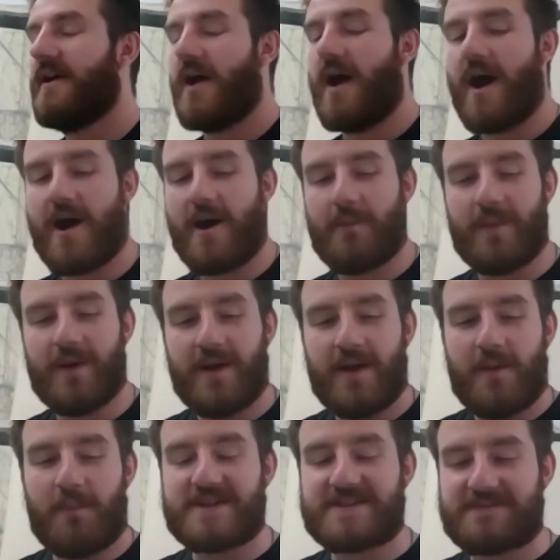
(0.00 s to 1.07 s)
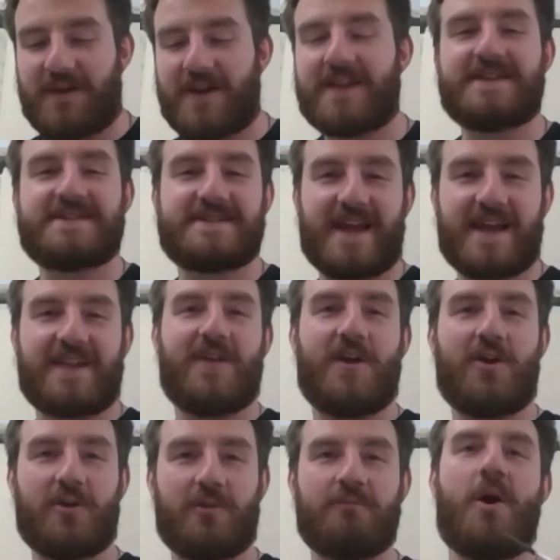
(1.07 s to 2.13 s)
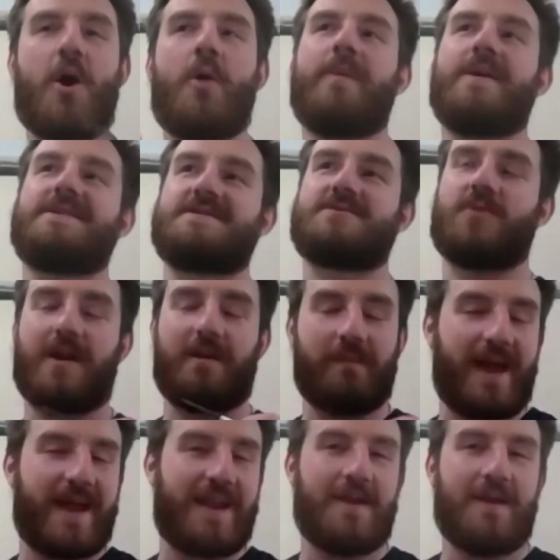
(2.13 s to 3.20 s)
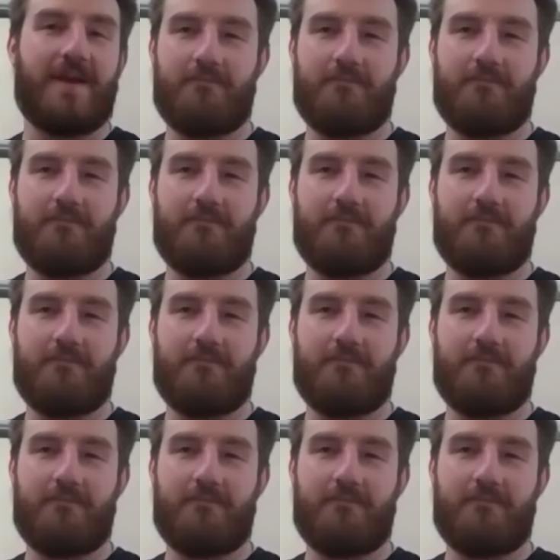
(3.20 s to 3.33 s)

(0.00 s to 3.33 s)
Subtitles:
But it's funny because like there are moments when I'm like